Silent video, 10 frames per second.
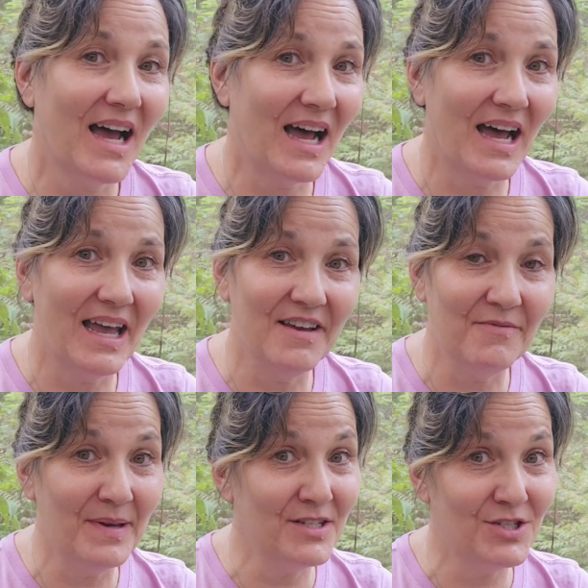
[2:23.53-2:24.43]

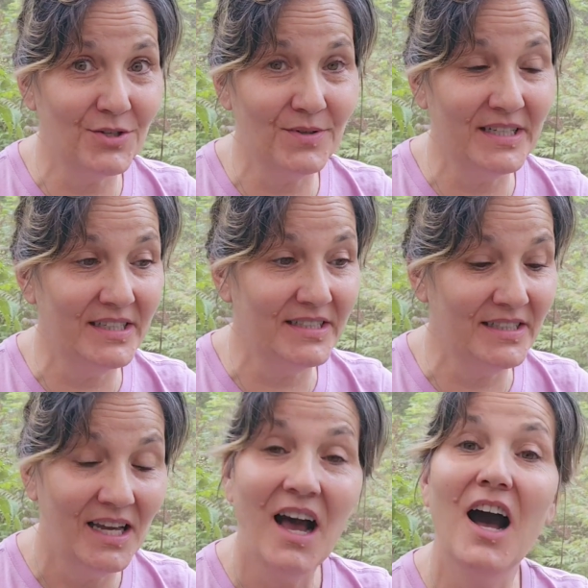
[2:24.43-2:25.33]
I've been doing
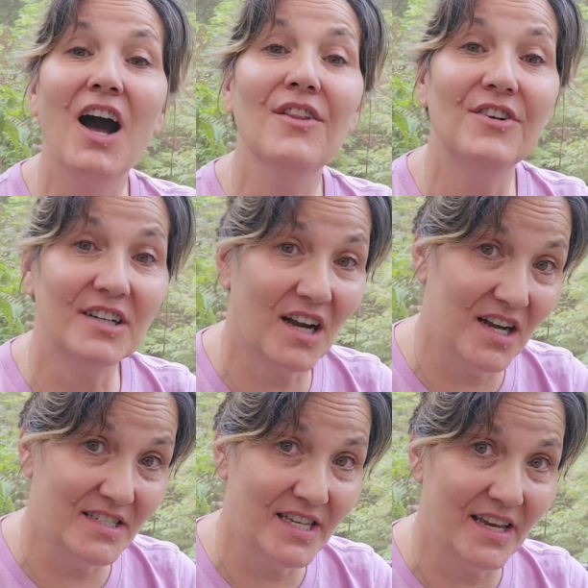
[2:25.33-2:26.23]
other
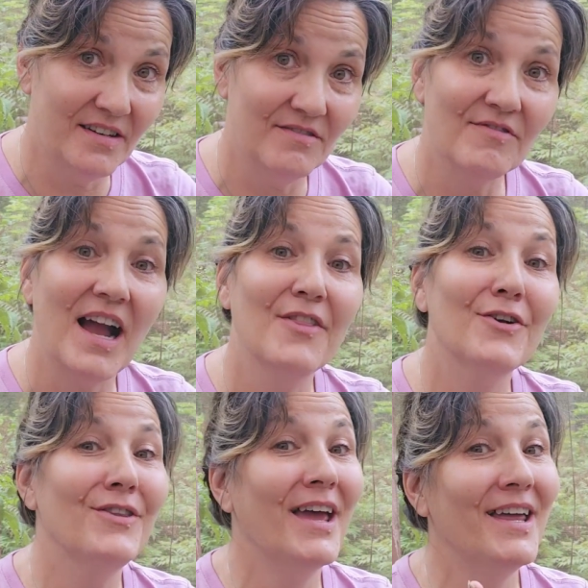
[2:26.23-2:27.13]
content
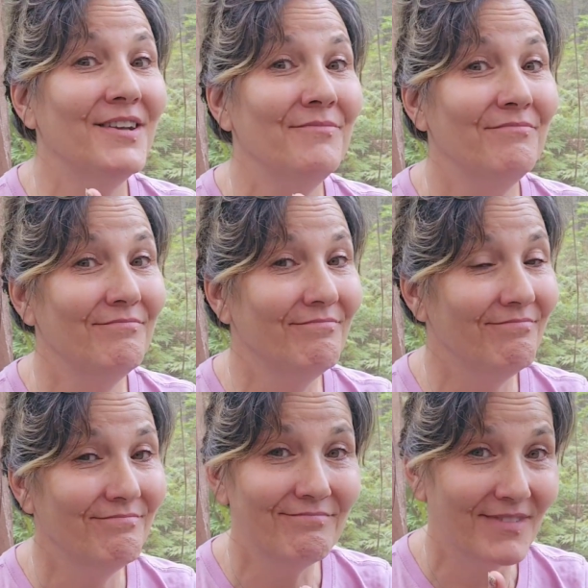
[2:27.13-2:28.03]
rather than
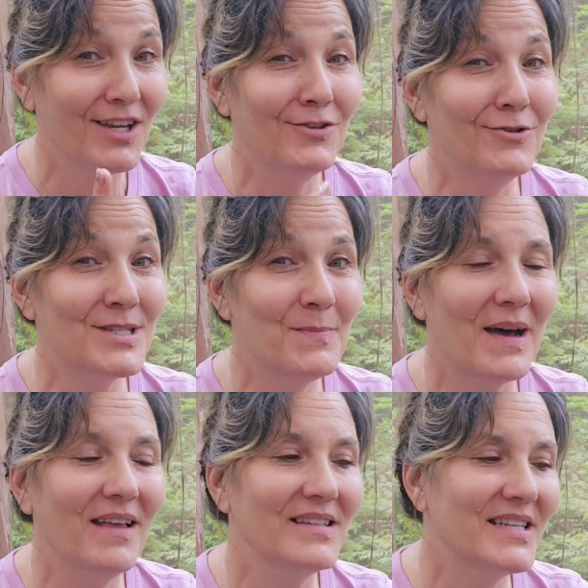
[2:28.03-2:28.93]
news and
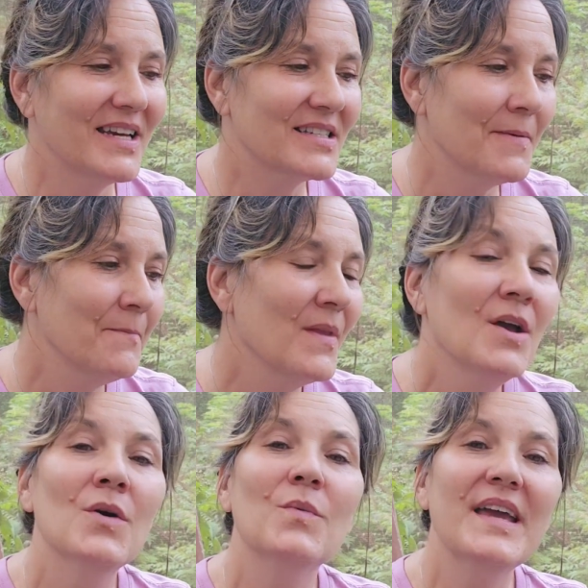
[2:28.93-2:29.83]
politics.
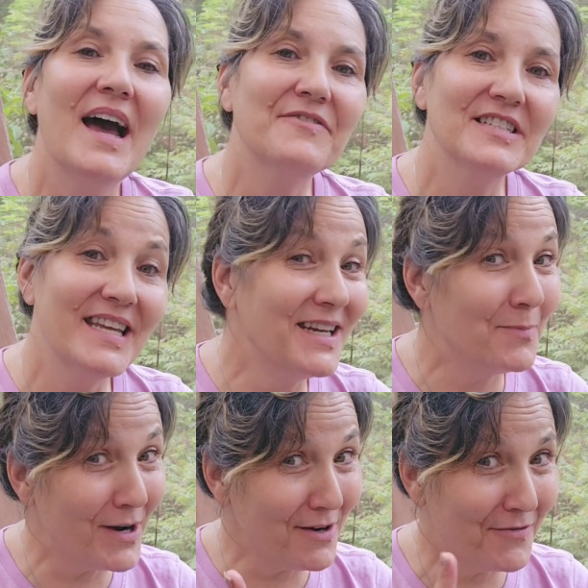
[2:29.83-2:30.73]
We have to take a
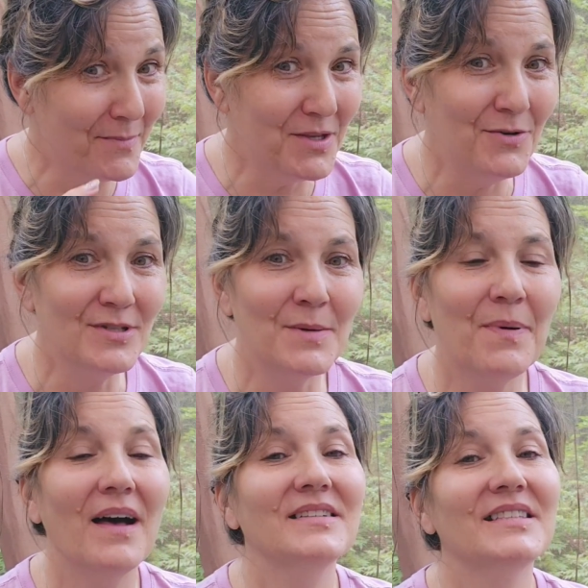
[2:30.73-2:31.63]
break from the news and
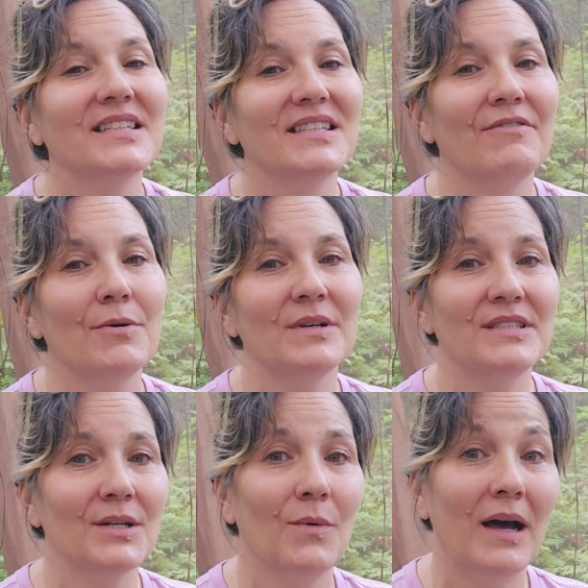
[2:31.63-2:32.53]
politics every
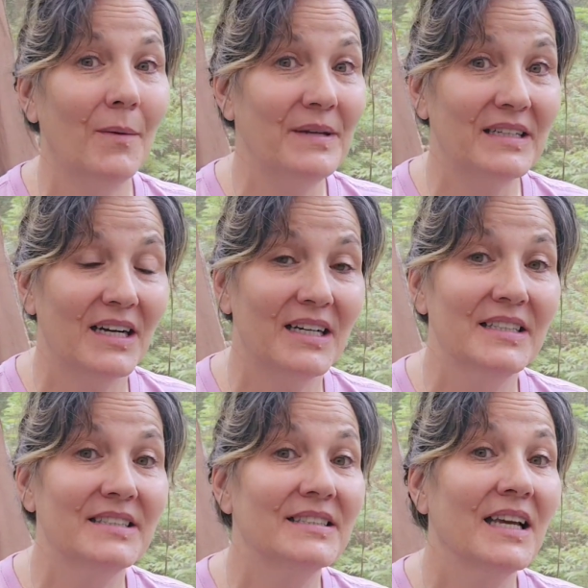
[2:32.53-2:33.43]
once in a while
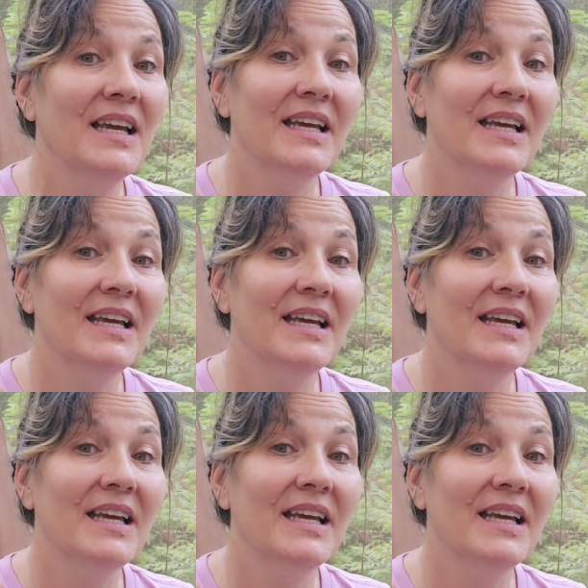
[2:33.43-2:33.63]
because